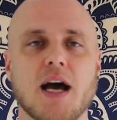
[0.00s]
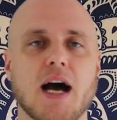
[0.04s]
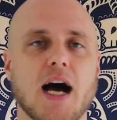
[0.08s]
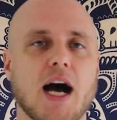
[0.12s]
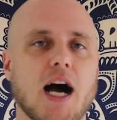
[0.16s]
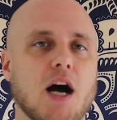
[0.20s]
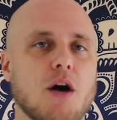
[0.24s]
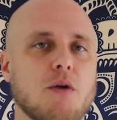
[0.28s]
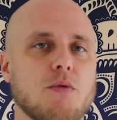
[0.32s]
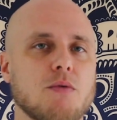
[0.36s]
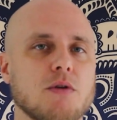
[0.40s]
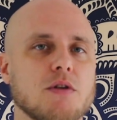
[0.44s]

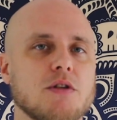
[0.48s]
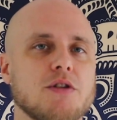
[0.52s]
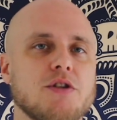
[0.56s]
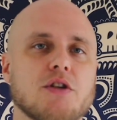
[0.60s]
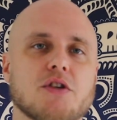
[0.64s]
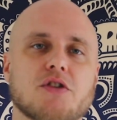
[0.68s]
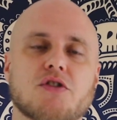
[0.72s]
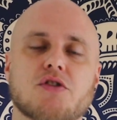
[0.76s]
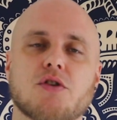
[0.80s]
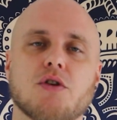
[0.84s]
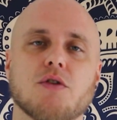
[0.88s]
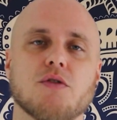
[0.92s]
I will
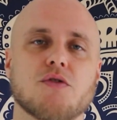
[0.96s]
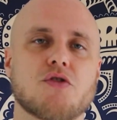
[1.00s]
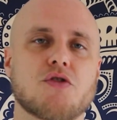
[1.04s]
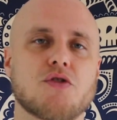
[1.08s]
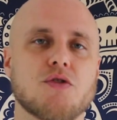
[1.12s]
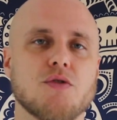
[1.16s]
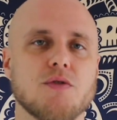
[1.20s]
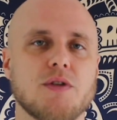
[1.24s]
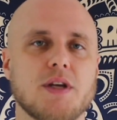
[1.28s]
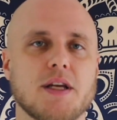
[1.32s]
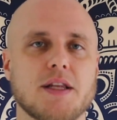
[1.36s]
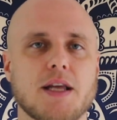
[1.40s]
just go
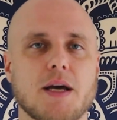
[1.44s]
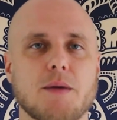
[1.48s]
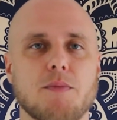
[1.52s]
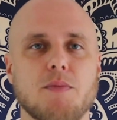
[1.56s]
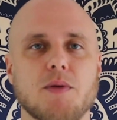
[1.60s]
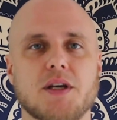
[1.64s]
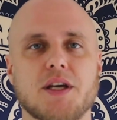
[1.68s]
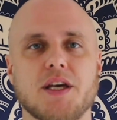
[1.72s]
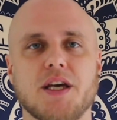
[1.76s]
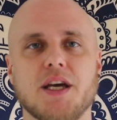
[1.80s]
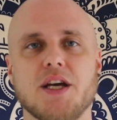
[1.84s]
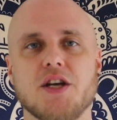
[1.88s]
through that
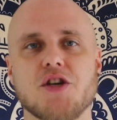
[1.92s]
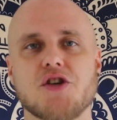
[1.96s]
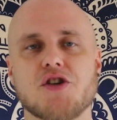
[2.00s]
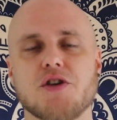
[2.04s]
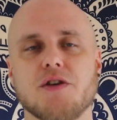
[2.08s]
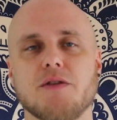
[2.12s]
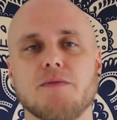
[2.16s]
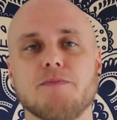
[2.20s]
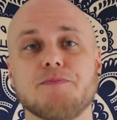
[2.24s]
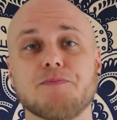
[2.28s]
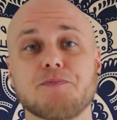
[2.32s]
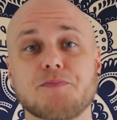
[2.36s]

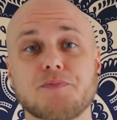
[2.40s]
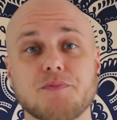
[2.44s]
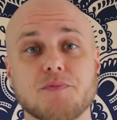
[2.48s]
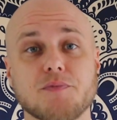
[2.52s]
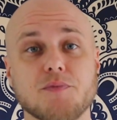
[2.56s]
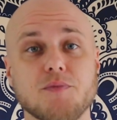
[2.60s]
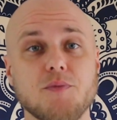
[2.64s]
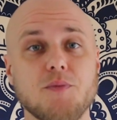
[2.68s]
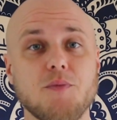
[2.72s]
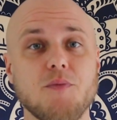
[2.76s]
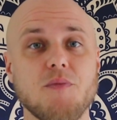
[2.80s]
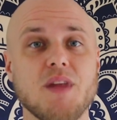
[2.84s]
application,
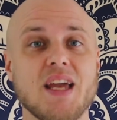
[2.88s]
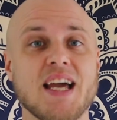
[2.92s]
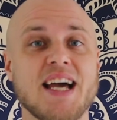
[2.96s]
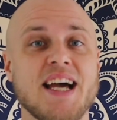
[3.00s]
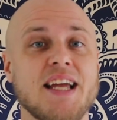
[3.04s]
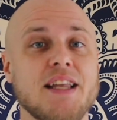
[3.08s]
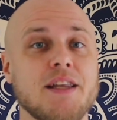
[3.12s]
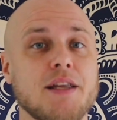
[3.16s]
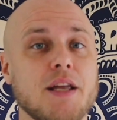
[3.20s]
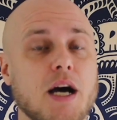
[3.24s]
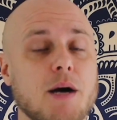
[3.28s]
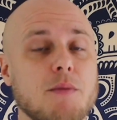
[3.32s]

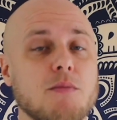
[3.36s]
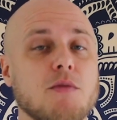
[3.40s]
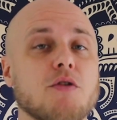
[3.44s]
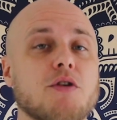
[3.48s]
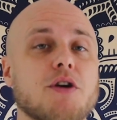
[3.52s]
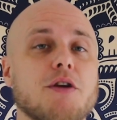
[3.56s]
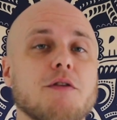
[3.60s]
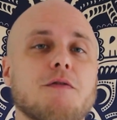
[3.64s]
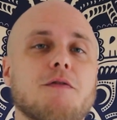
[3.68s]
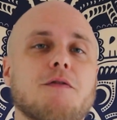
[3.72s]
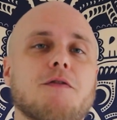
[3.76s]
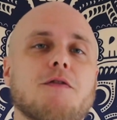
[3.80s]
and I'm
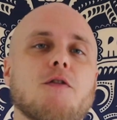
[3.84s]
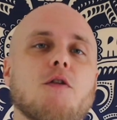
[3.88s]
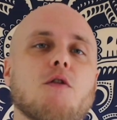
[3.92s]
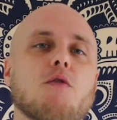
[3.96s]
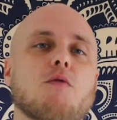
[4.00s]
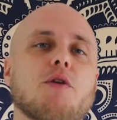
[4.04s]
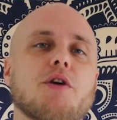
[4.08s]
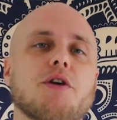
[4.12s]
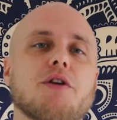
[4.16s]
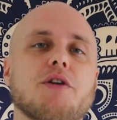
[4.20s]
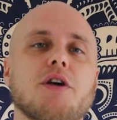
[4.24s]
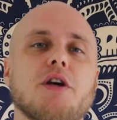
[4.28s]
looking
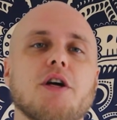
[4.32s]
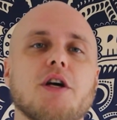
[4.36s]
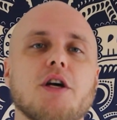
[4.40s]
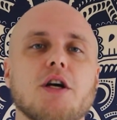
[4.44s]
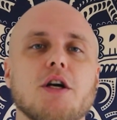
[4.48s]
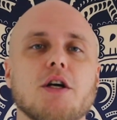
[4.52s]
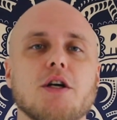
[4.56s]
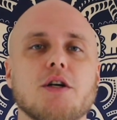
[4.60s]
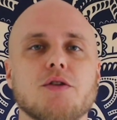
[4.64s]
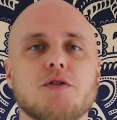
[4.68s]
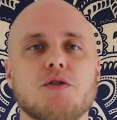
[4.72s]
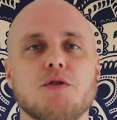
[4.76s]
forward
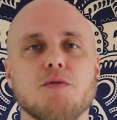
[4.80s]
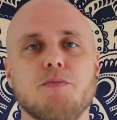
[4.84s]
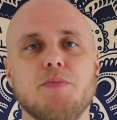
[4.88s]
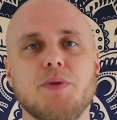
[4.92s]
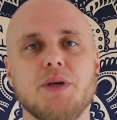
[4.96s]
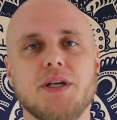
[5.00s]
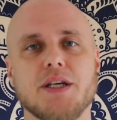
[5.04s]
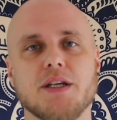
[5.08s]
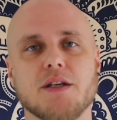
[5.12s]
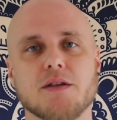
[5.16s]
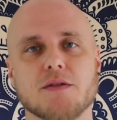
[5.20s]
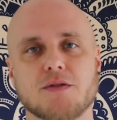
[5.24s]
to
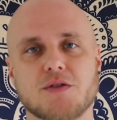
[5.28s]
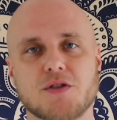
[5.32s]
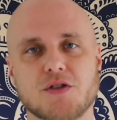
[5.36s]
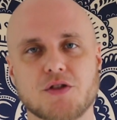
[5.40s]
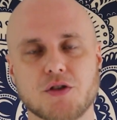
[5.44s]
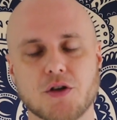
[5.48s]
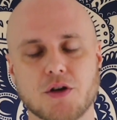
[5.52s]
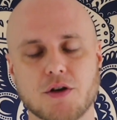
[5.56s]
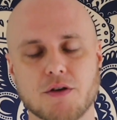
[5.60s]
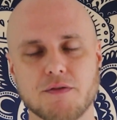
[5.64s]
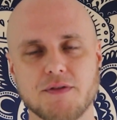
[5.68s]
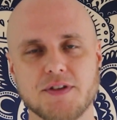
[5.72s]
being of
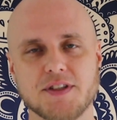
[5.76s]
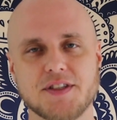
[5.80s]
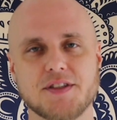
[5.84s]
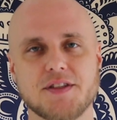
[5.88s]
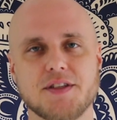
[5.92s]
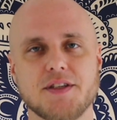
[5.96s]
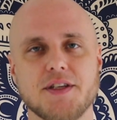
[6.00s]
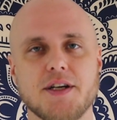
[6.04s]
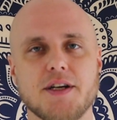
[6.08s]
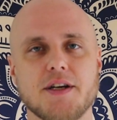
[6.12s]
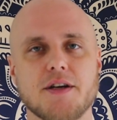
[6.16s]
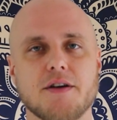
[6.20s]
service
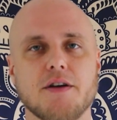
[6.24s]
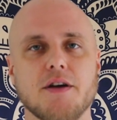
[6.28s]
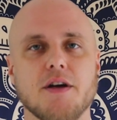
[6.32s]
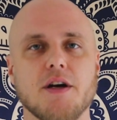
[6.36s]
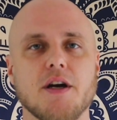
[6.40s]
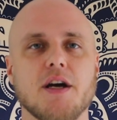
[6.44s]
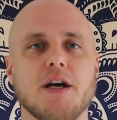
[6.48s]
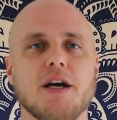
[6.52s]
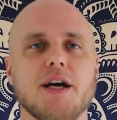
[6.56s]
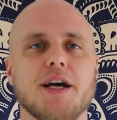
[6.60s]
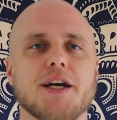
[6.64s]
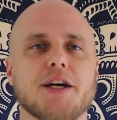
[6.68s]
here
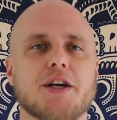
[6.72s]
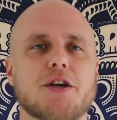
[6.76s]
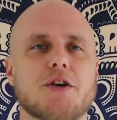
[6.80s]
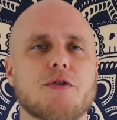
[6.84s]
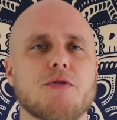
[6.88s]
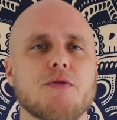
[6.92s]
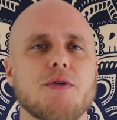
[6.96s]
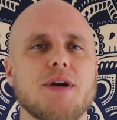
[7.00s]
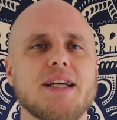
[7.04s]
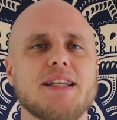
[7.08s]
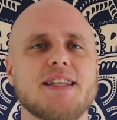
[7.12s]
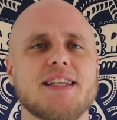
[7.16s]
and
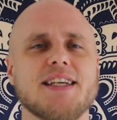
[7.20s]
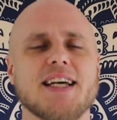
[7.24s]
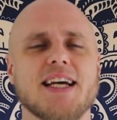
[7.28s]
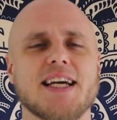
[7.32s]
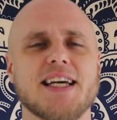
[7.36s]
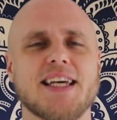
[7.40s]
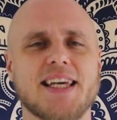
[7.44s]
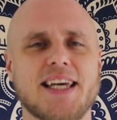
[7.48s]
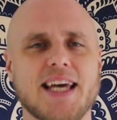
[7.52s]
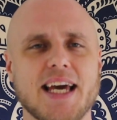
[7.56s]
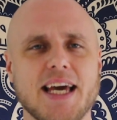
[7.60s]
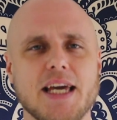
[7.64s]
creating a
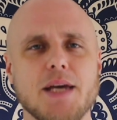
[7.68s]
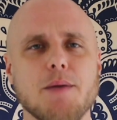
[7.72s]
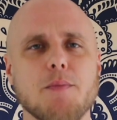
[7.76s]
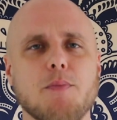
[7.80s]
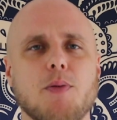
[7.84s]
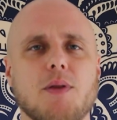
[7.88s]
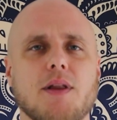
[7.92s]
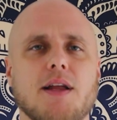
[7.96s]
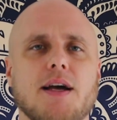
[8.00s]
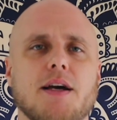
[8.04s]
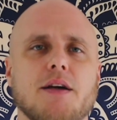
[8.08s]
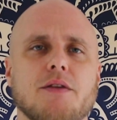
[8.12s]
game
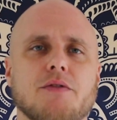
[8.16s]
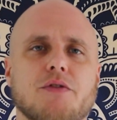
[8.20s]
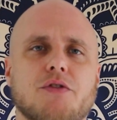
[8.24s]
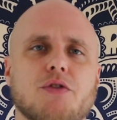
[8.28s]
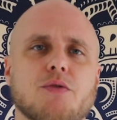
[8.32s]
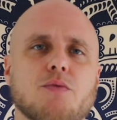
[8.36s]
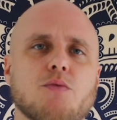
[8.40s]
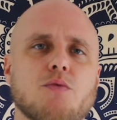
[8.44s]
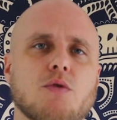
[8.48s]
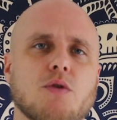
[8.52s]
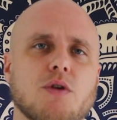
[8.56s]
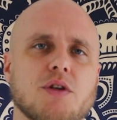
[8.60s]
plan
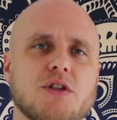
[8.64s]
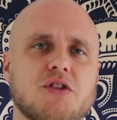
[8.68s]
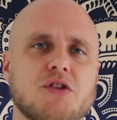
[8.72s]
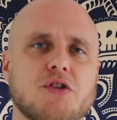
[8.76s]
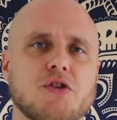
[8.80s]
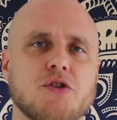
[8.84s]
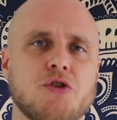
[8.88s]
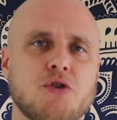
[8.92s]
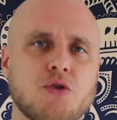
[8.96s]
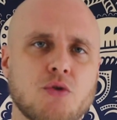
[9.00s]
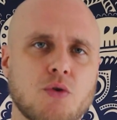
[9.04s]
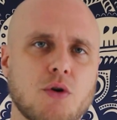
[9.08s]
towards
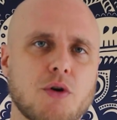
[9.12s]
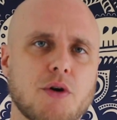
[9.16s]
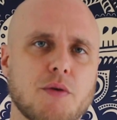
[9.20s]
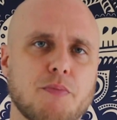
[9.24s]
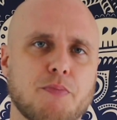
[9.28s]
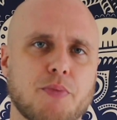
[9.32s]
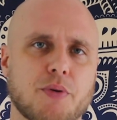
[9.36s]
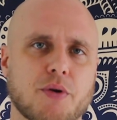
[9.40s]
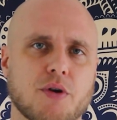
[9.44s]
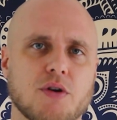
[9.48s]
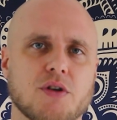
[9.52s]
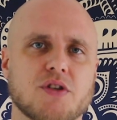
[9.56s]
your
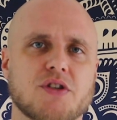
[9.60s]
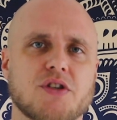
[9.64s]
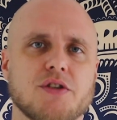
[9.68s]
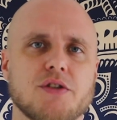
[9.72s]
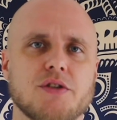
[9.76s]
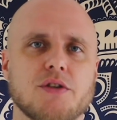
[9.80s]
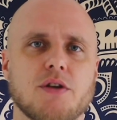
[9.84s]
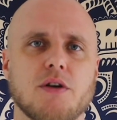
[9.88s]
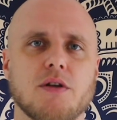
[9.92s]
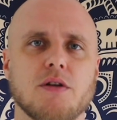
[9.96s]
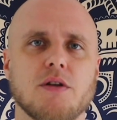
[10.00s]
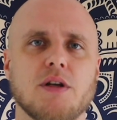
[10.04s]

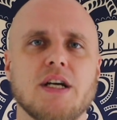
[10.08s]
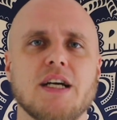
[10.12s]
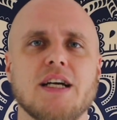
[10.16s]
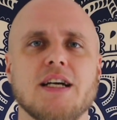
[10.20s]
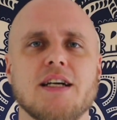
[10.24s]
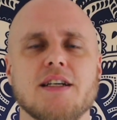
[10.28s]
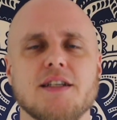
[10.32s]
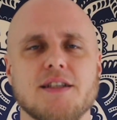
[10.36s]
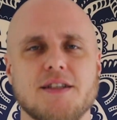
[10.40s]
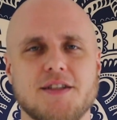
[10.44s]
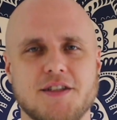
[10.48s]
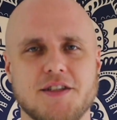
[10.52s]
personal
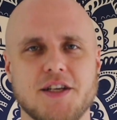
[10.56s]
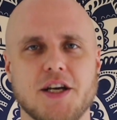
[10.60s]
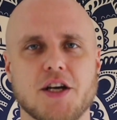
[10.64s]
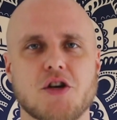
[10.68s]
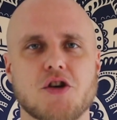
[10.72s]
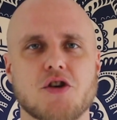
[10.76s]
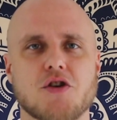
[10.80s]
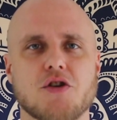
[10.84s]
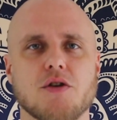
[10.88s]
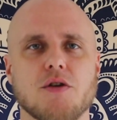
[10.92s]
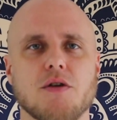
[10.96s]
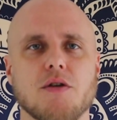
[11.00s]

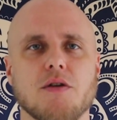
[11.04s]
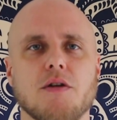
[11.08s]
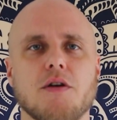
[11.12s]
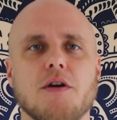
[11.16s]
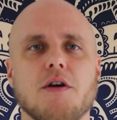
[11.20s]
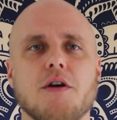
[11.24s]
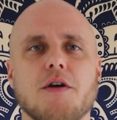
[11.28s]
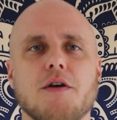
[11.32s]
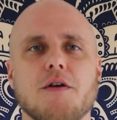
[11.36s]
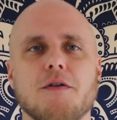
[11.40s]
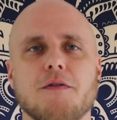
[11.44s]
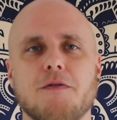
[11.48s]
sexual
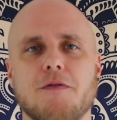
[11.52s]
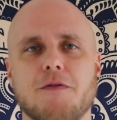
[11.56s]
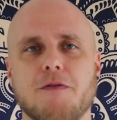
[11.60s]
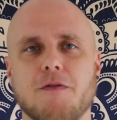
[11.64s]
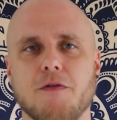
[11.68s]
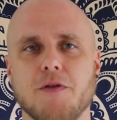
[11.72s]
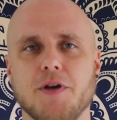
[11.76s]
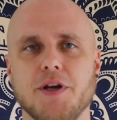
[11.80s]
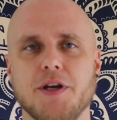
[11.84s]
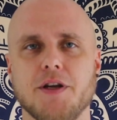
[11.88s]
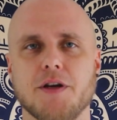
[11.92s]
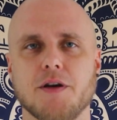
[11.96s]

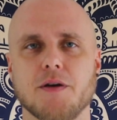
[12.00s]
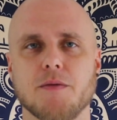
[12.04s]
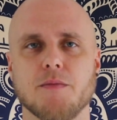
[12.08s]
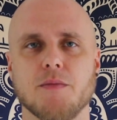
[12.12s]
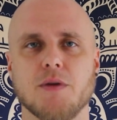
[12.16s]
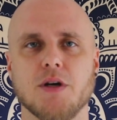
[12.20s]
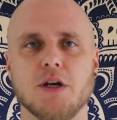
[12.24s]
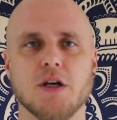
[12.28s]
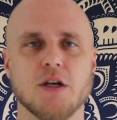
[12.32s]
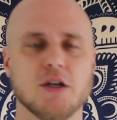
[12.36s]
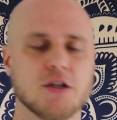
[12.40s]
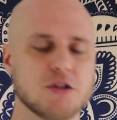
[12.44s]
freedom.
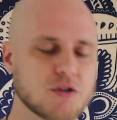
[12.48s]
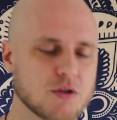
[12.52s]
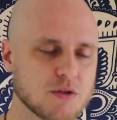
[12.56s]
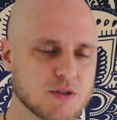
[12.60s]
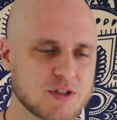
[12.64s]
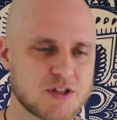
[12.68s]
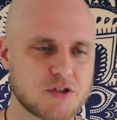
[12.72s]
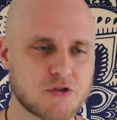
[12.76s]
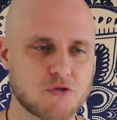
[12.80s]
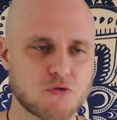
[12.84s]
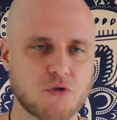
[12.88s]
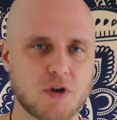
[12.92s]
So
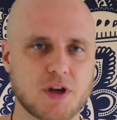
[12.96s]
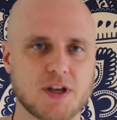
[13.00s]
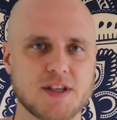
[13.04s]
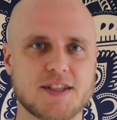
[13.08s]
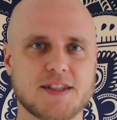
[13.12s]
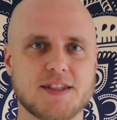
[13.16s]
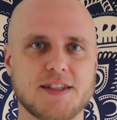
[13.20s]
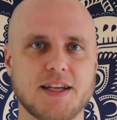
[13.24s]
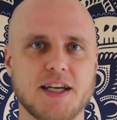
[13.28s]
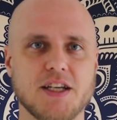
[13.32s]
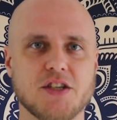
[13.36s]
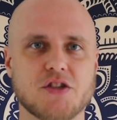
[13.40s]

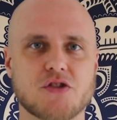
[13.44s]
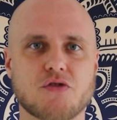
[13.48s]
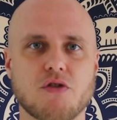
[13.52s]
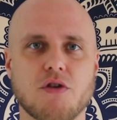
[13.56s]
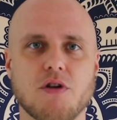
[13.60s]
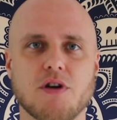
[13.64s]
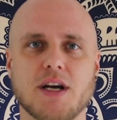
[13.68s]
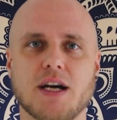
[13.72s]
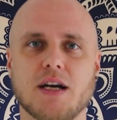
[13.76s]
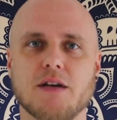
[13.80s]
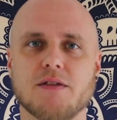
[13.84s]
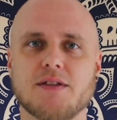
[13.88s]
stay
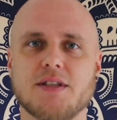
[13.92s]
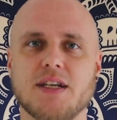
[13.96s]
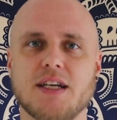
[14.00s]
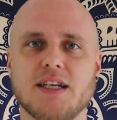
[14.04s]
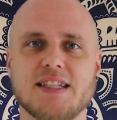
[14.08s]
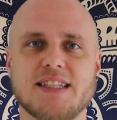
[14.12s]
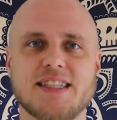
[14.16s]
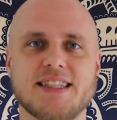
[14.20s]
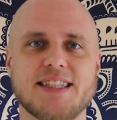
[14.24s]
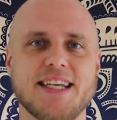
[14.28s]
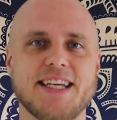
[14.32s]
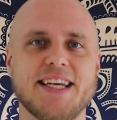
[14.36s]
strong out there,
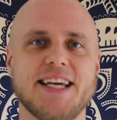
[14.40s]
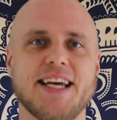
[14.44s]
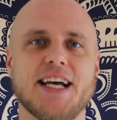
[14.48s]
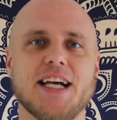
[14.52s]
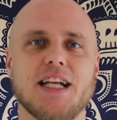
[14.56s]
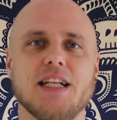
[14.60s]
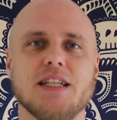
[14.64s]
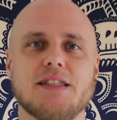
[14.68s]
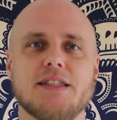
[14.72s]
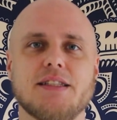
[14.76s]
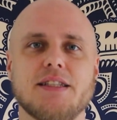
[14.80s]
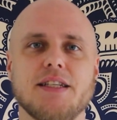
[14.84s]
stay
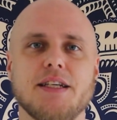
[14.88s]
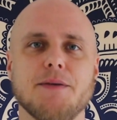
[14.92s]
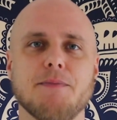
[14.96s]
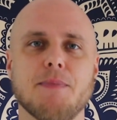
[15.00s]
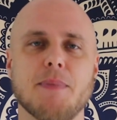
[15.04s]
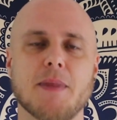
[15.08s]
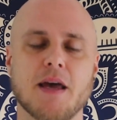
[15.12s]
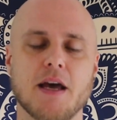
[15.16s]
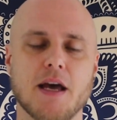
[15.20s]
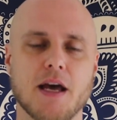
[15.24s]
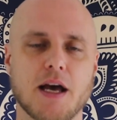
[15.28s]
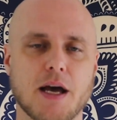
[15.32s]
healthy.